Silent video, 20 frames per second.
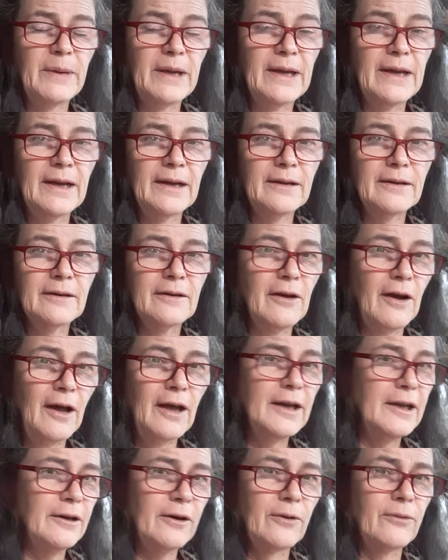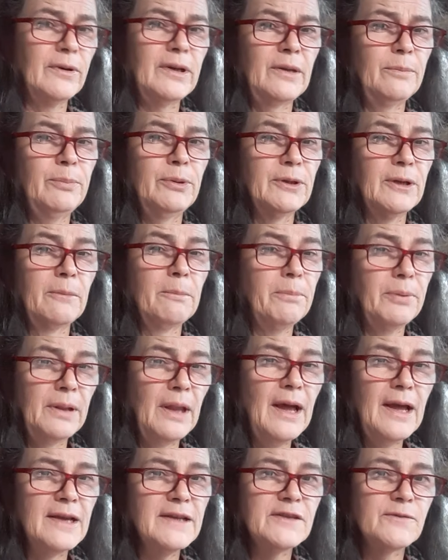back, God had already put in
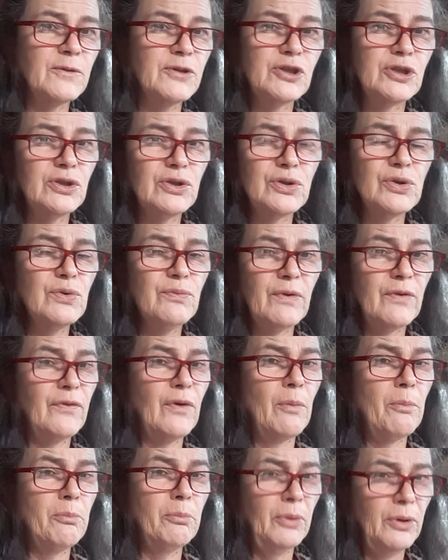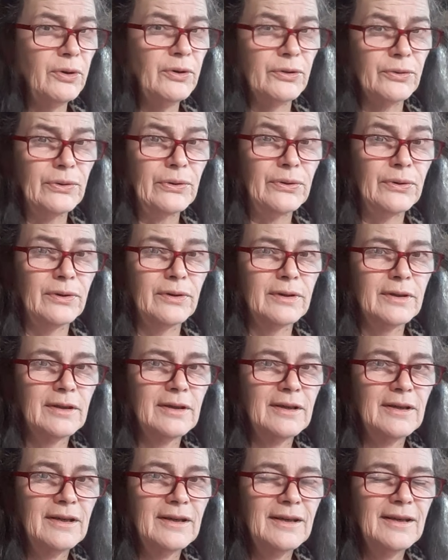place what you do with a murderer.
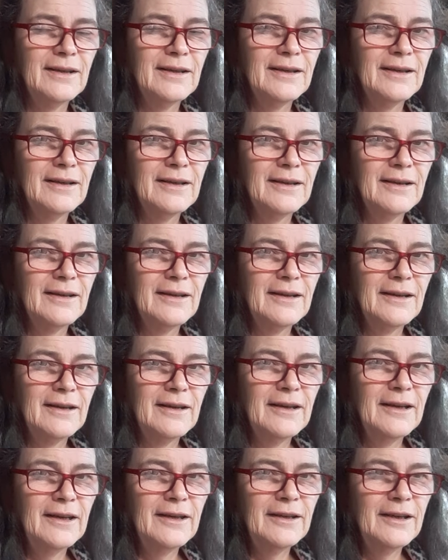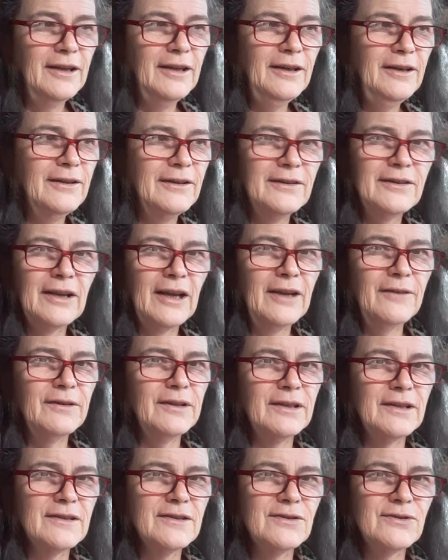And here,
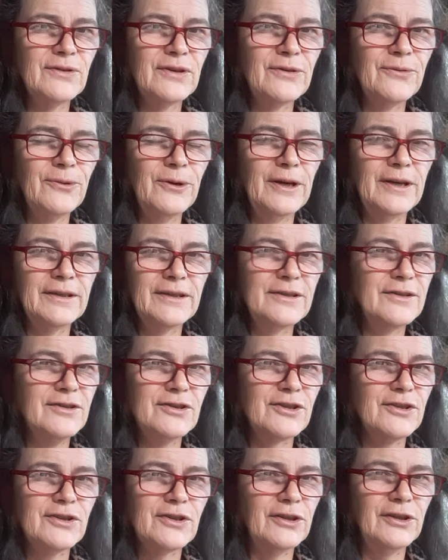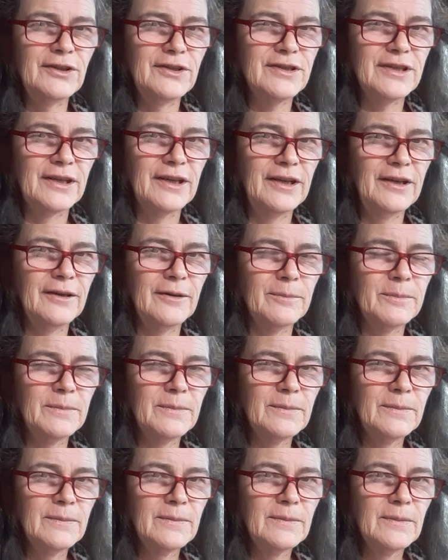David is doing what? He's just cursing him
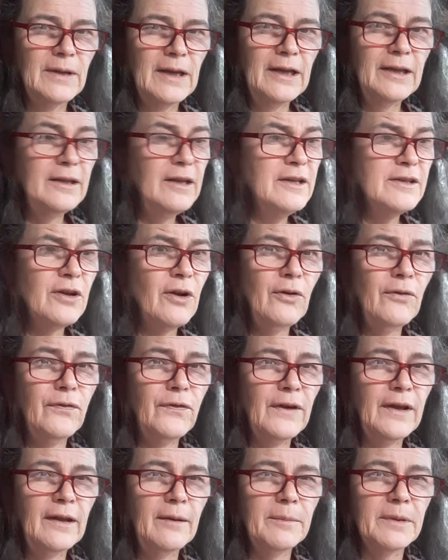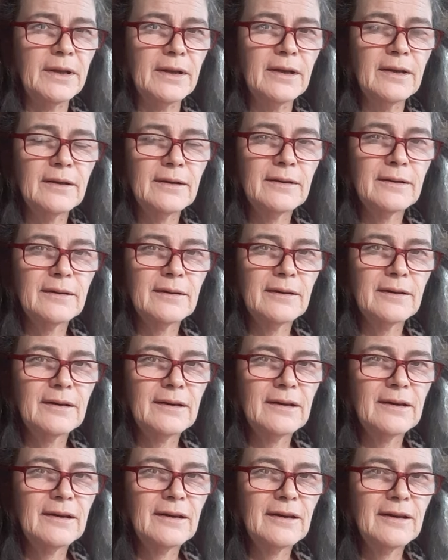and his whole family. All
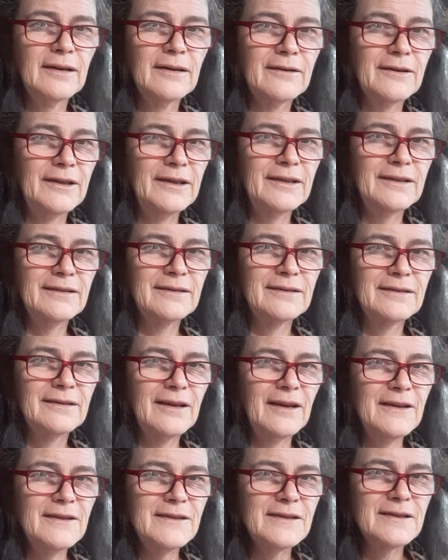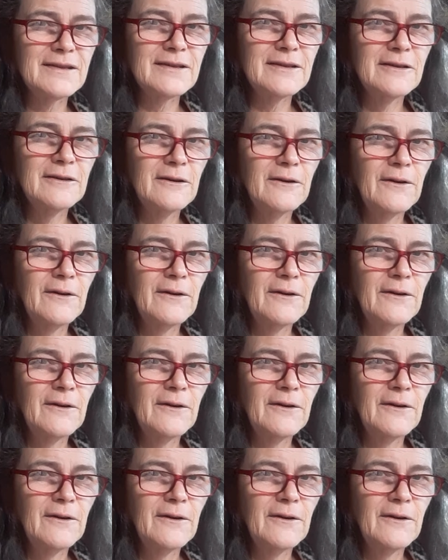right? Yes?